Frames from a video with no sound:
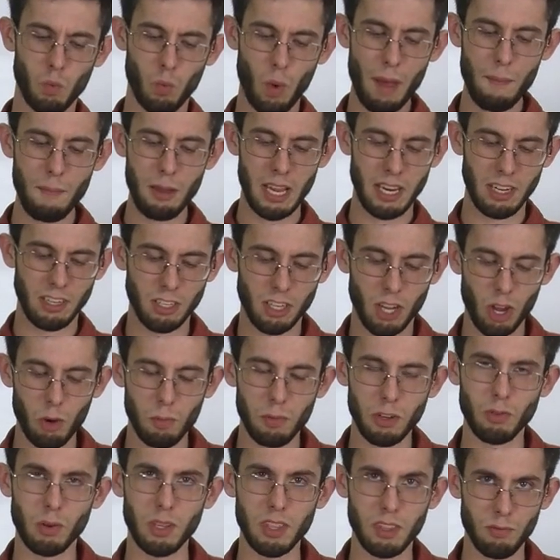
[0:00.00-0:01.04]
webbing to go
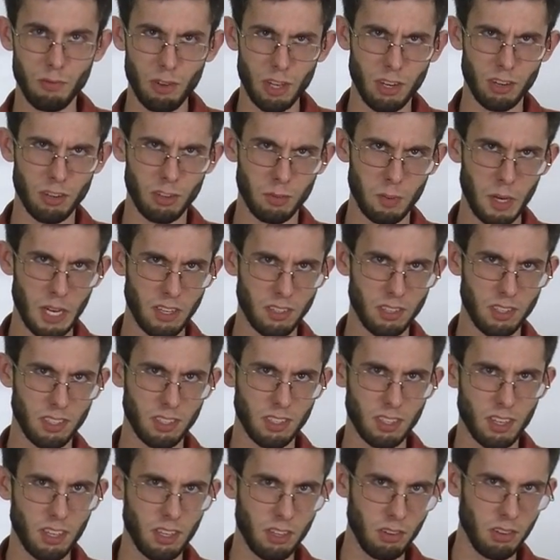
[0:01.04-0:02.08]
between the fingers because
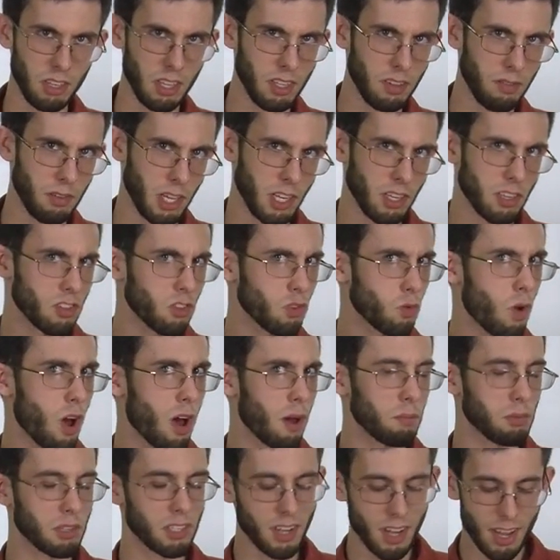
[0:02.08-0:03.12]
it's clearly living in
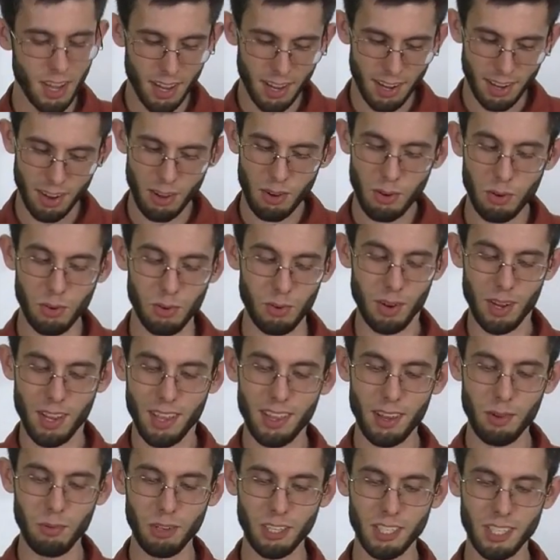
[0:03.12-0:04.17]
swamps. No,
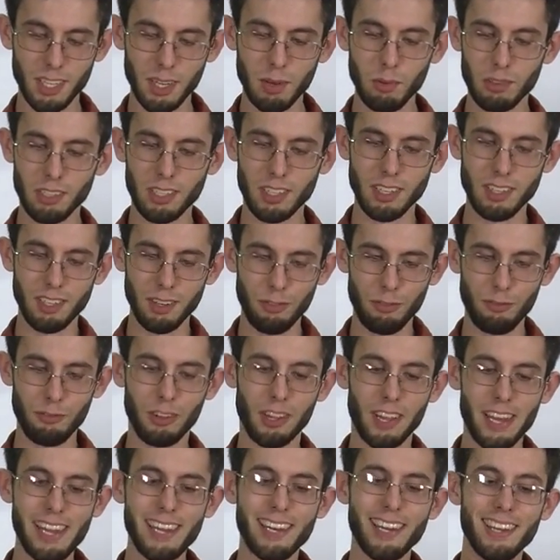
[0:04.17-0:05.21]
it was it was a
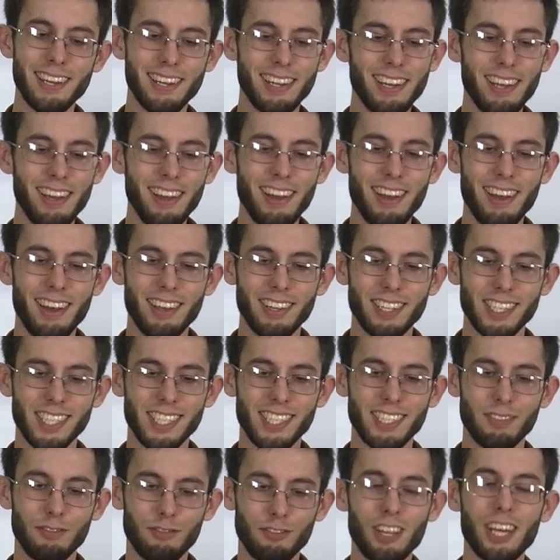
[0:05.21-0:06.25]
deflated
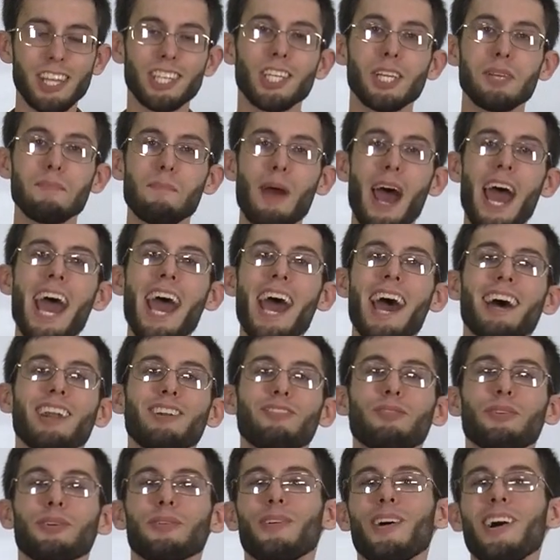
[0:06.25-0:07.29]
fleshy
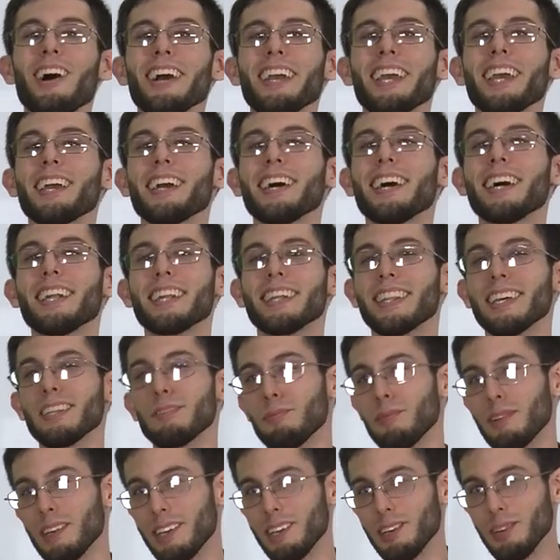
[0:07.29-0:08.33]
pad for walking on, and that's
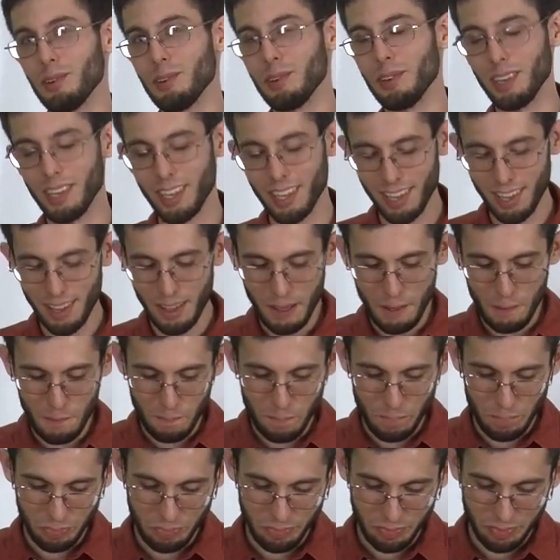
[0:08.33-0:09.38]
pretty cool.
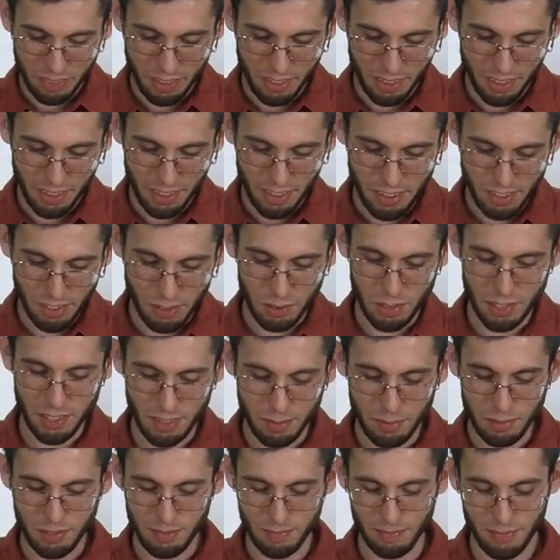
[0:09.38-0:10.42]
So it was
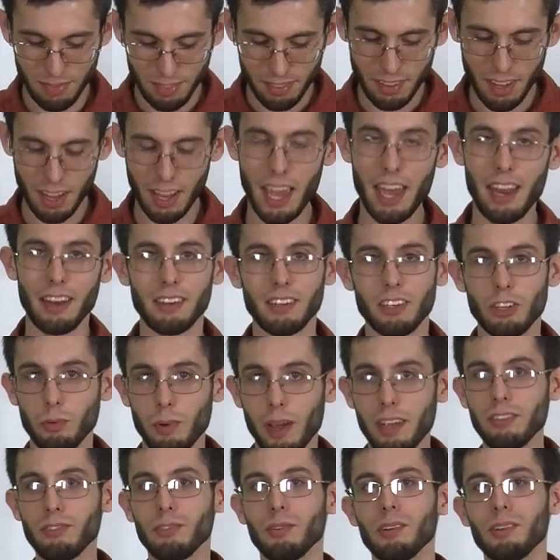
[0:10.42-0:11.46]
again
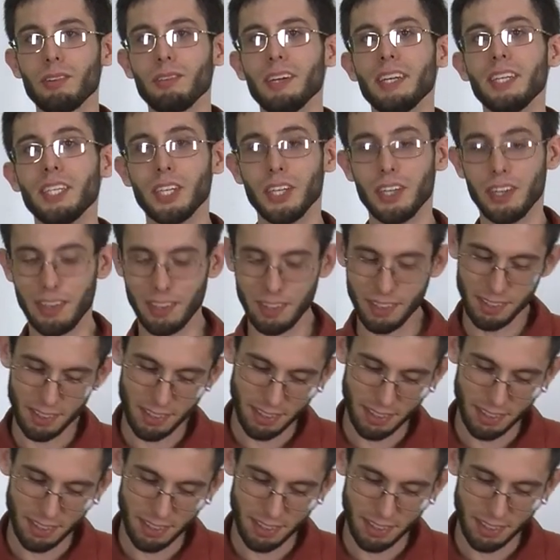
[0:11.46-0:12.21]
terrestrial creature.